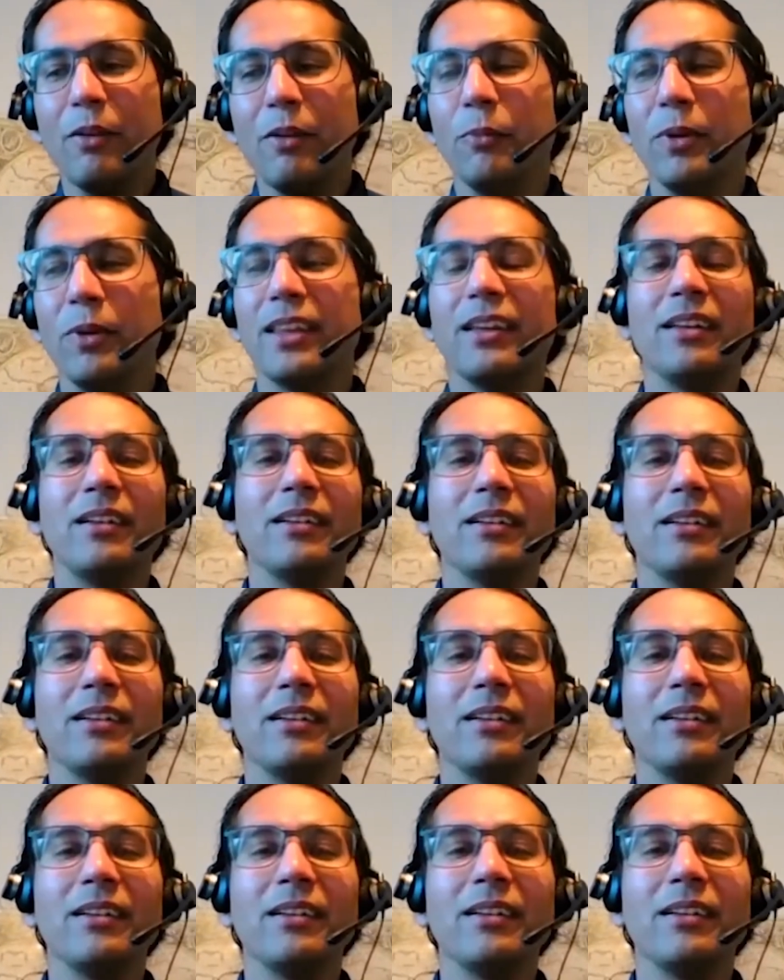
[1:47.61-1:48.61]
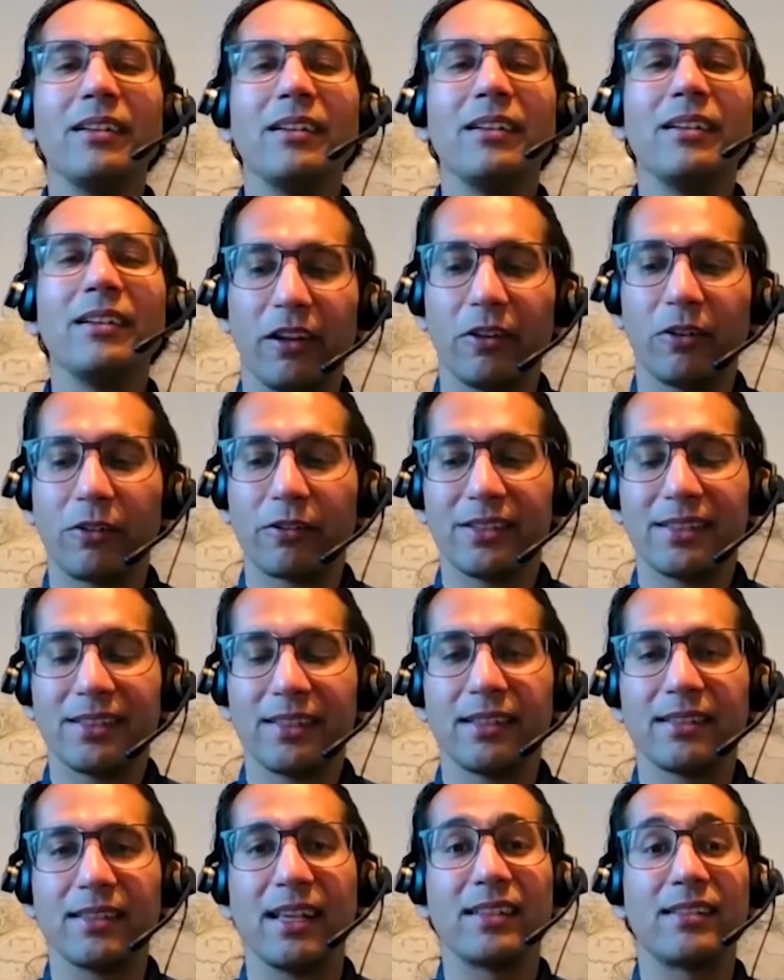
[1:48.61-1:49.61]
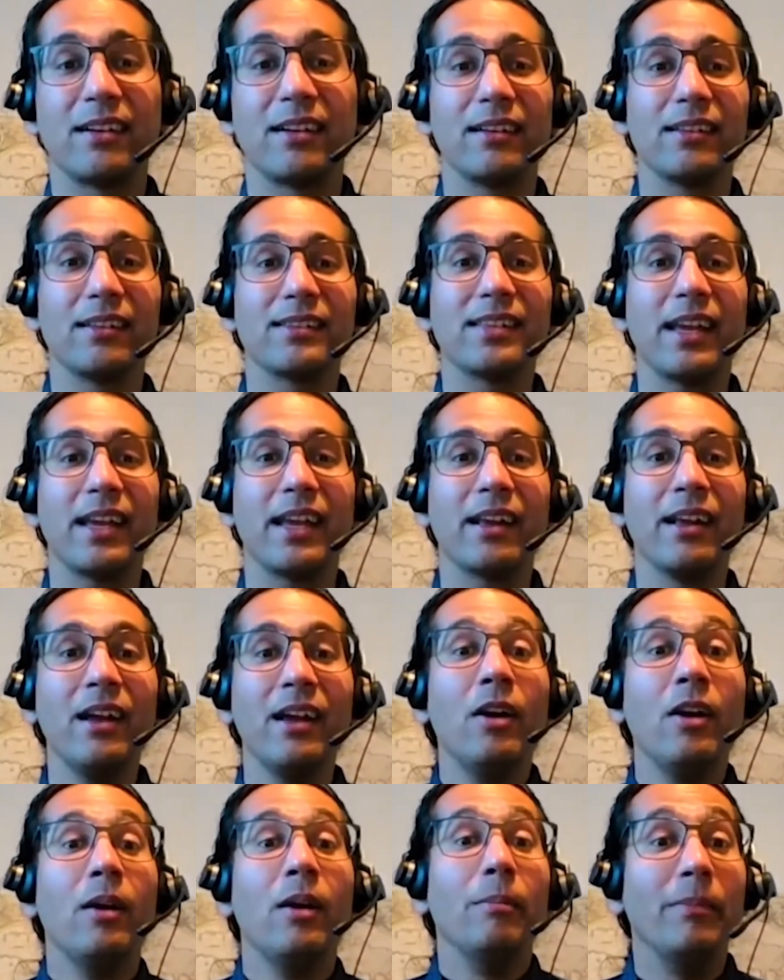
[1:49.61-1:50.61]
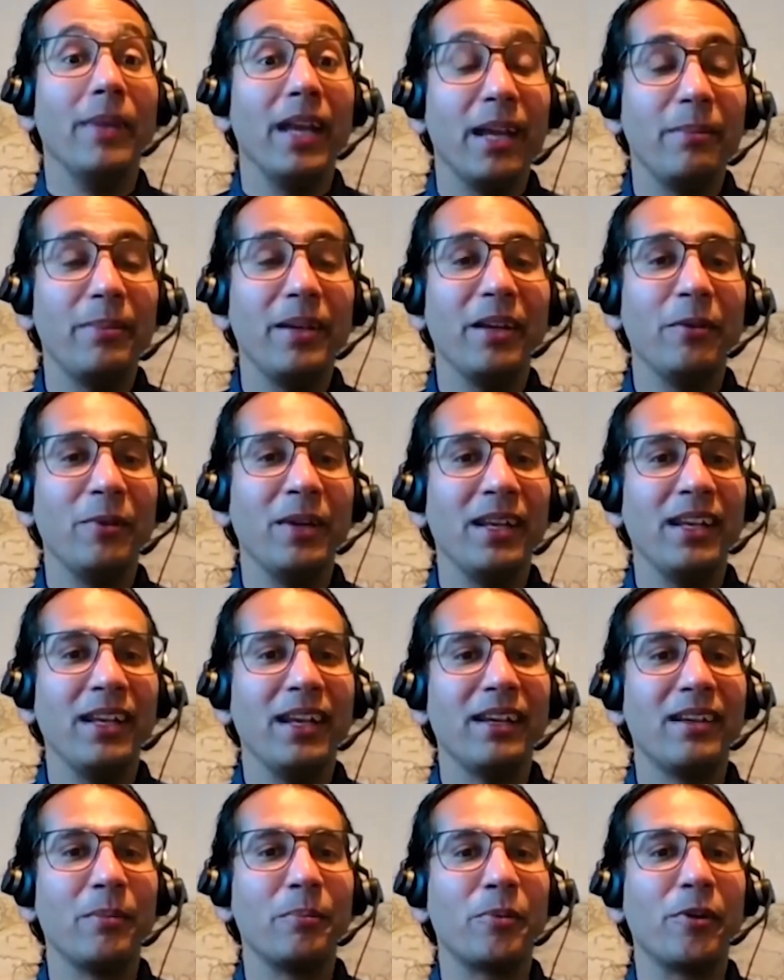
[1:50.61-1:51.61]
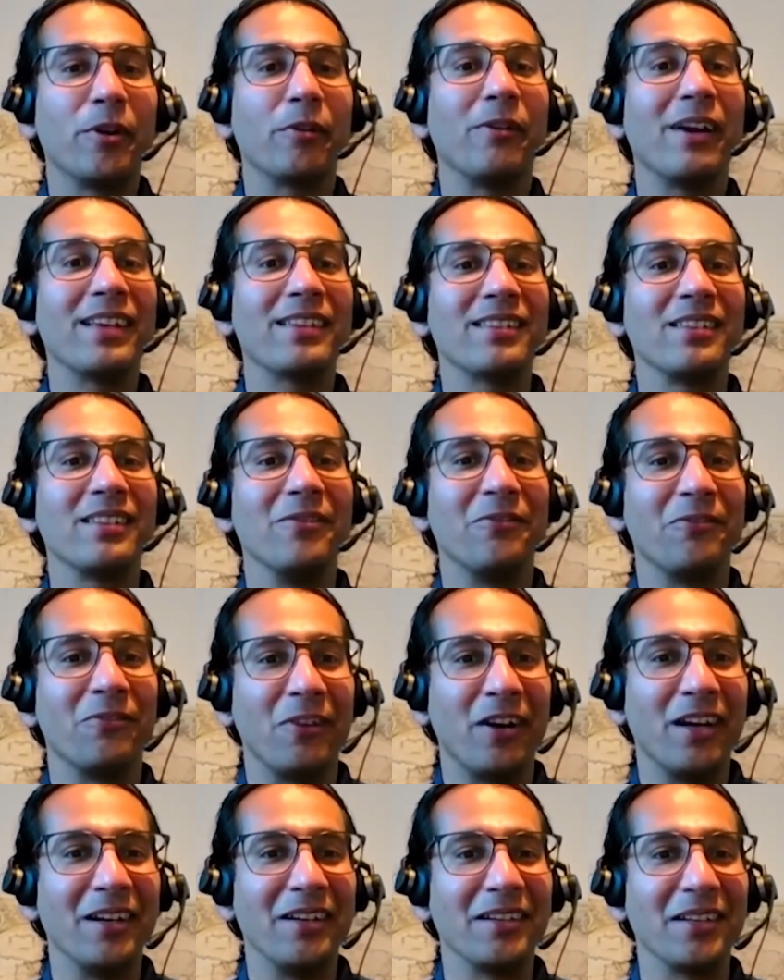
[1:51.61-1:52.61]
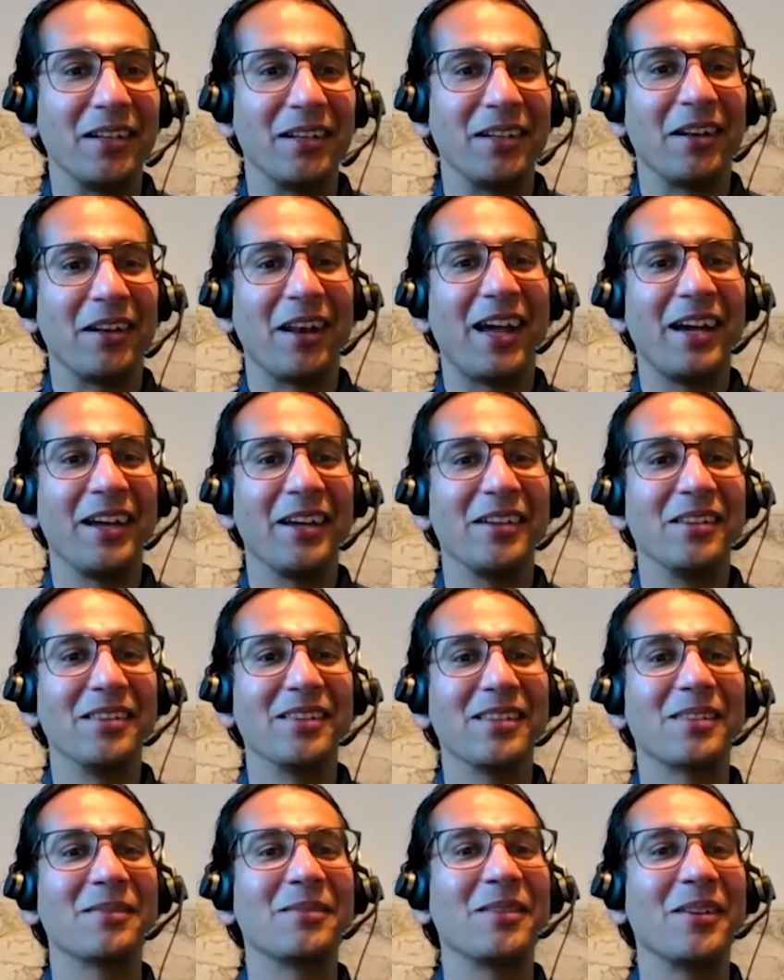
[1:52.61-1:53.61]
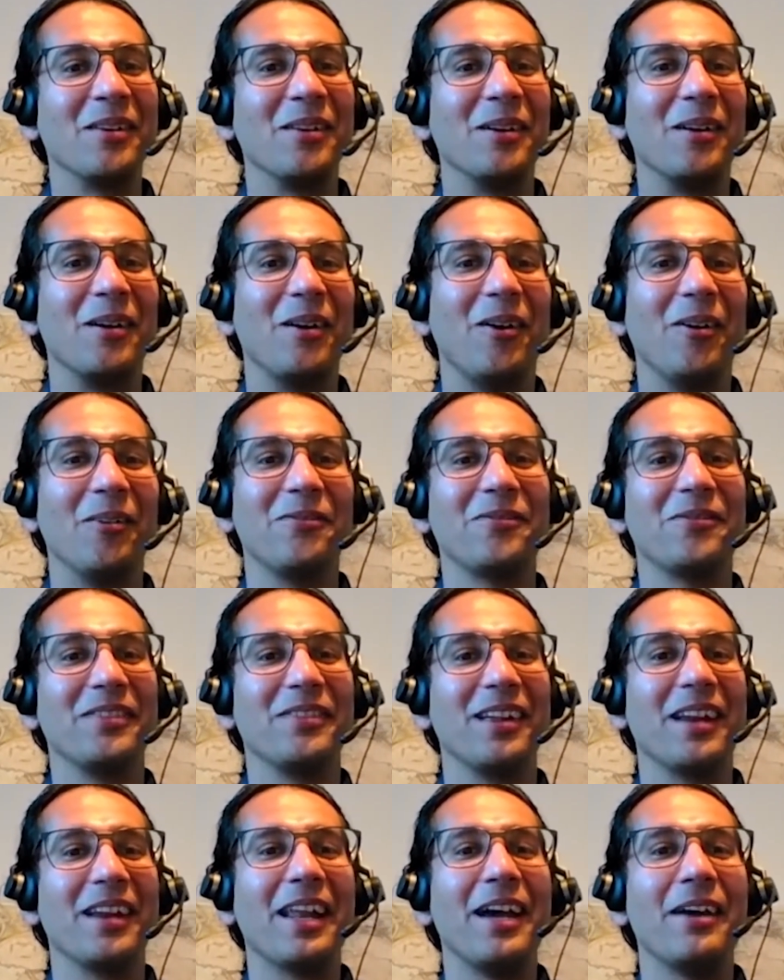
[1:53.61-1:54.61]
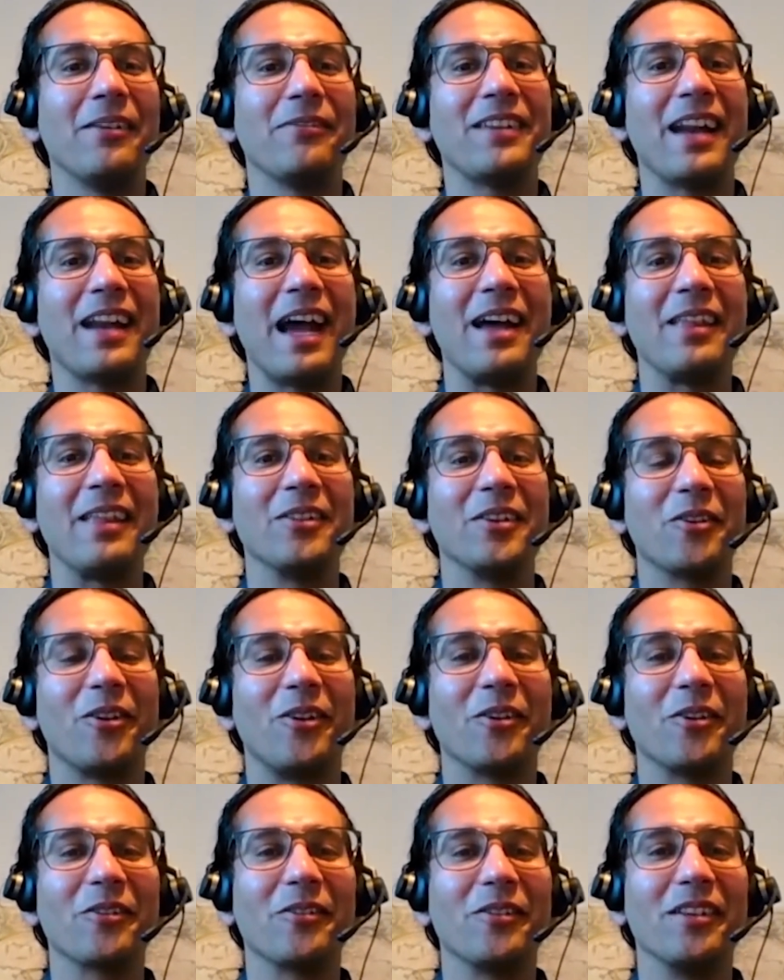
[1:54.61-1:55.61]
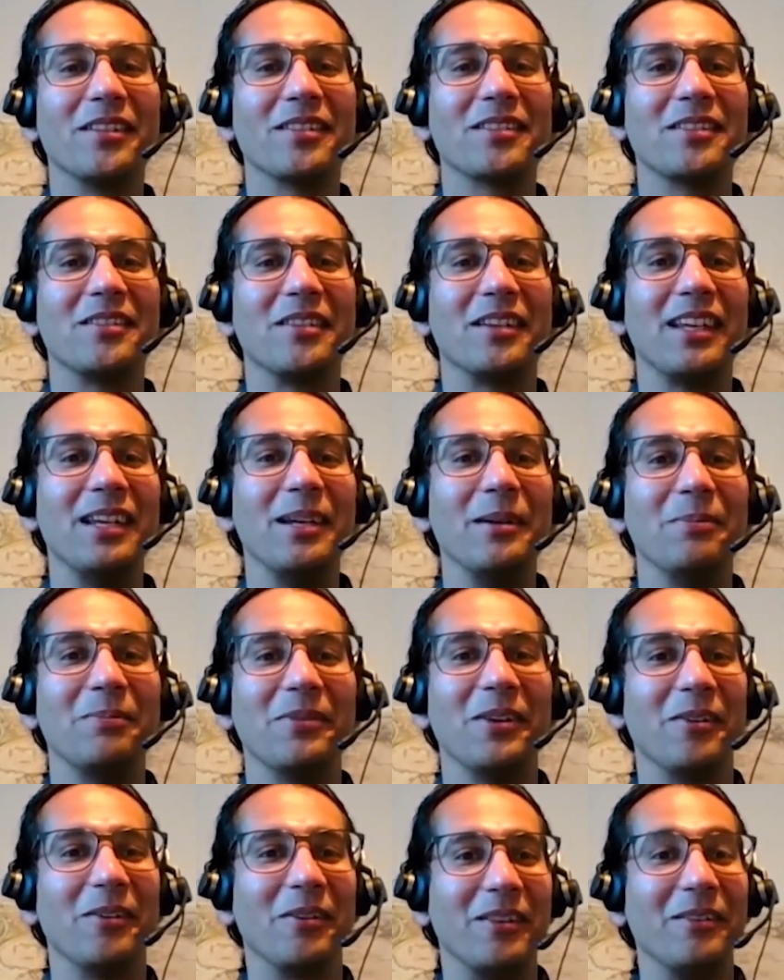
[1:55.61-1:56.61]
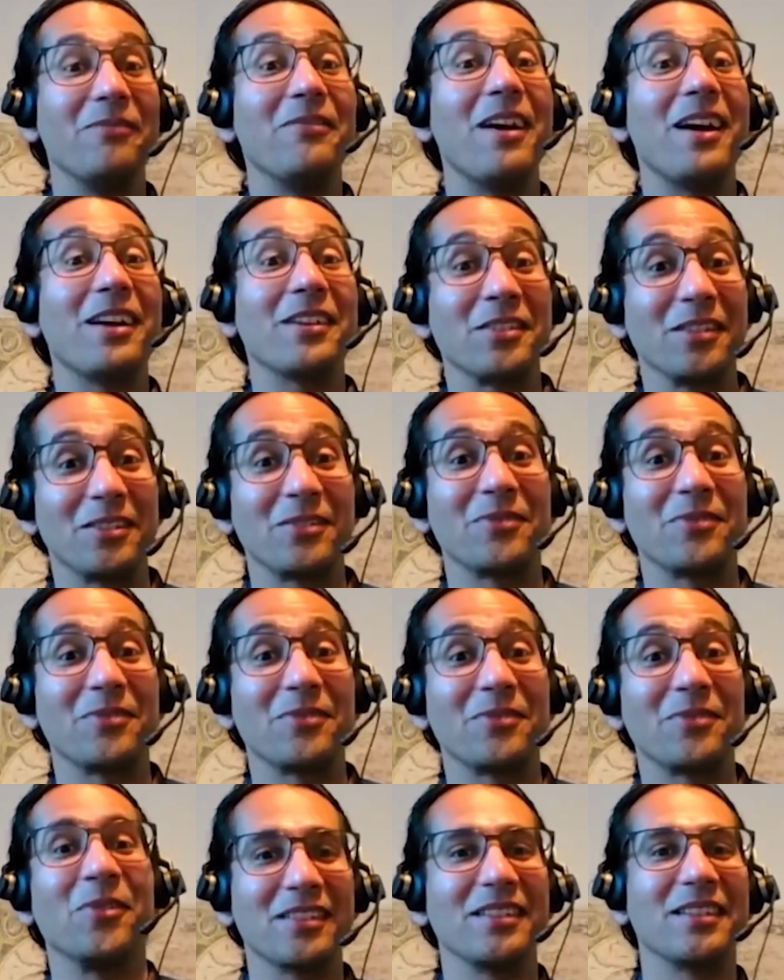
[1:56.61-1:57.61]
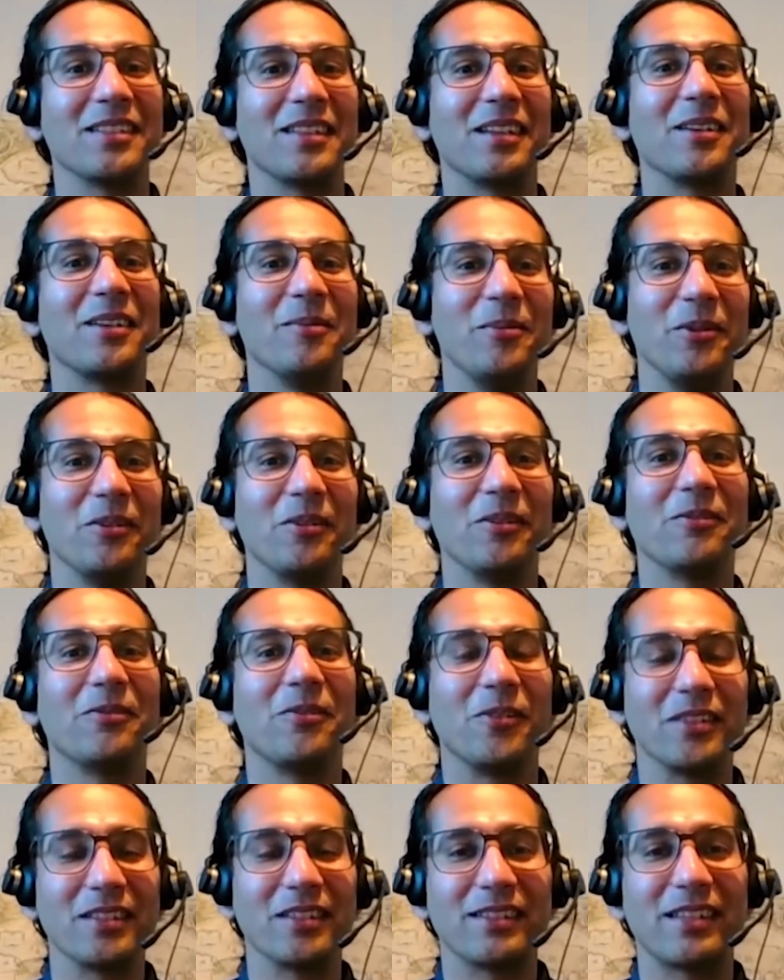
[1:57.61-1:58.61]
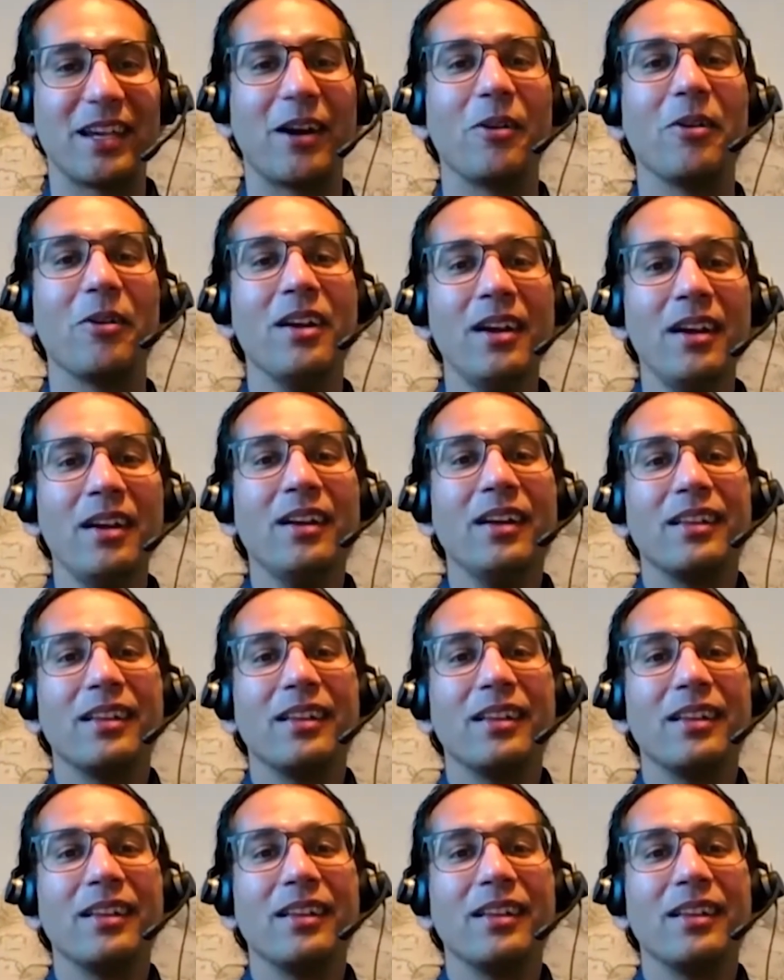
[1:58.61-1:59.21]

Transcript: Within a few party congresses, they started saying, maybe we need a progressive front, an alliance, you know, of the left and the Congress to keep, you know, the fascist forces and communal forces out.